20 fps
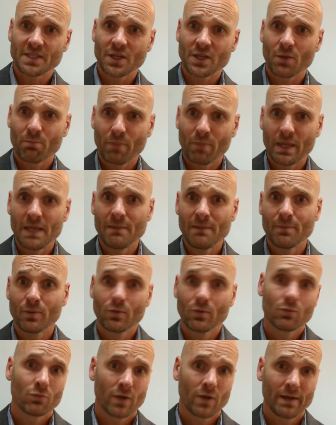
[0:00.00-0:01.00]
People
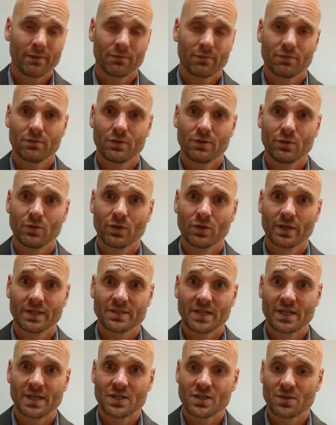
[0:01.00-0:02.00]
right through the
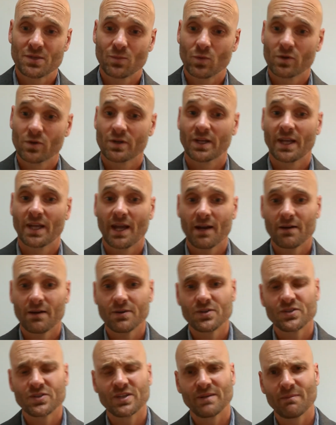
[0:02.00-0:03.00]
organisation were
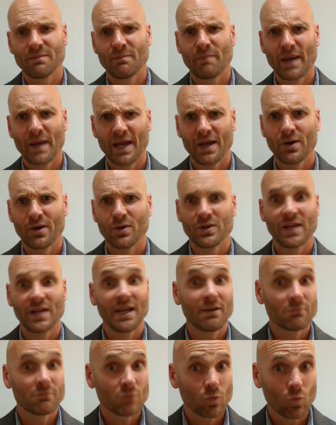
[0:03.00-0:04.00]
encouraged, empowered
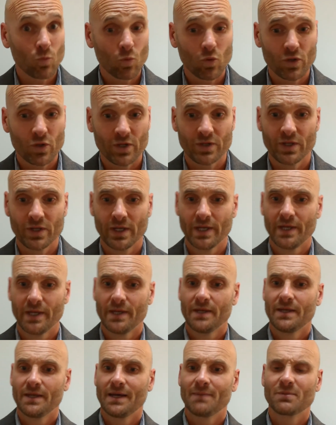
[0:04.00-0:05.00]
and rewarded
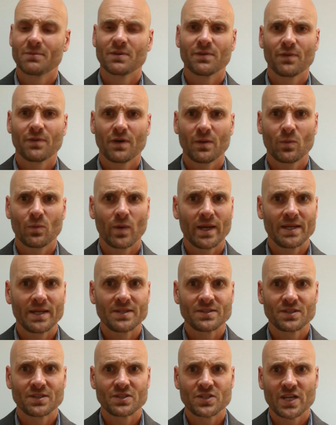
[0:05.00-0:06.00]
to find ways
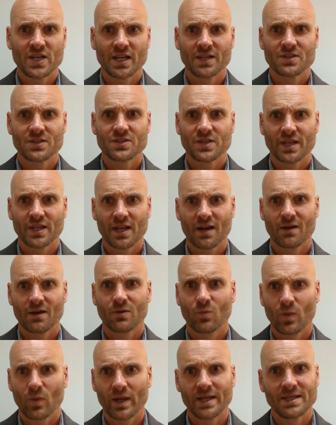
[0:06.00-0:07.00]
to challenge the
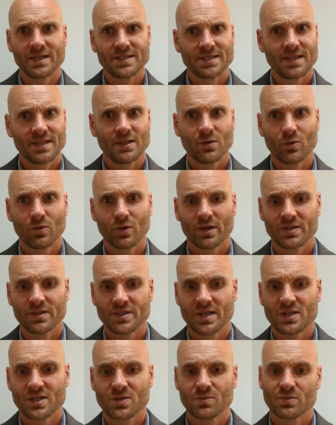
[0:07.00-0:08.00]
current ways that the
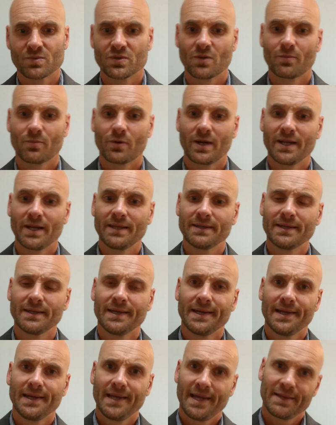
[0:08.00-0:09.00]
organisation was operating
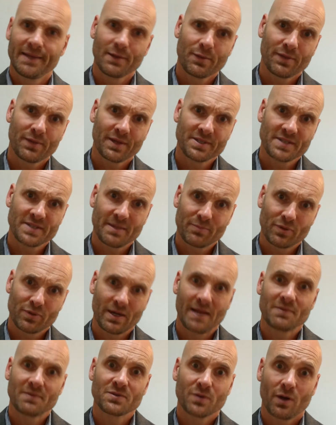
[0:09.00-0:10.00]
and the things that
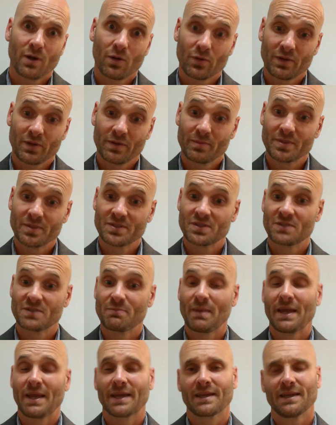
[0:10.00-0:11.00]
perhaps were holding the business
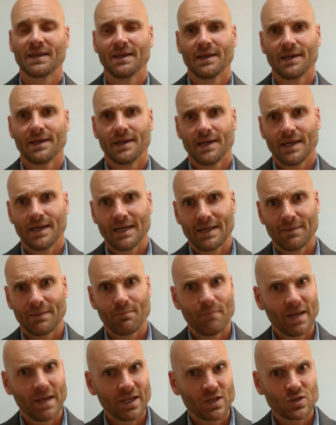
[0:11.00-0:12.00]
back,
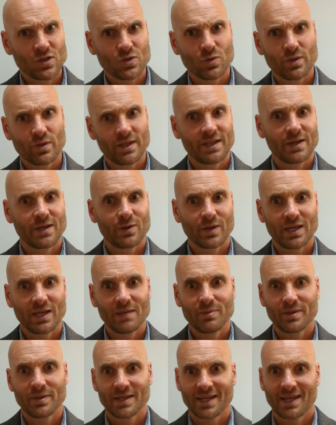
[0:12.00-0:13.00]
making sure that they were
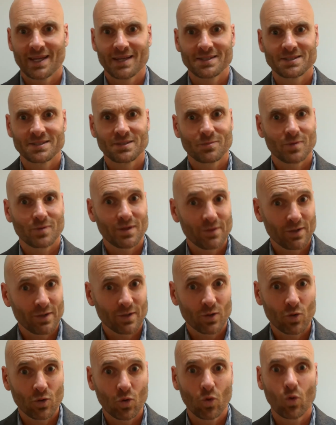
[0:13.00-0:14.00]
keeping the customer at the
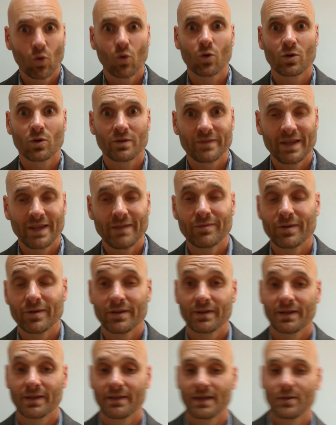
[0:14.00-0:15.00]
core of
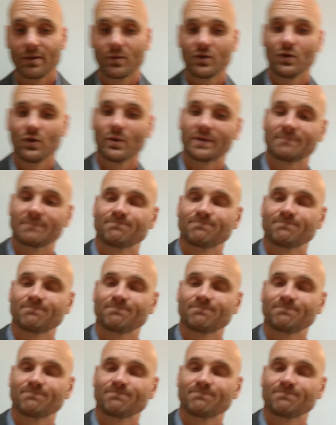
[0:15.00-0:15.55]
everything they were doing.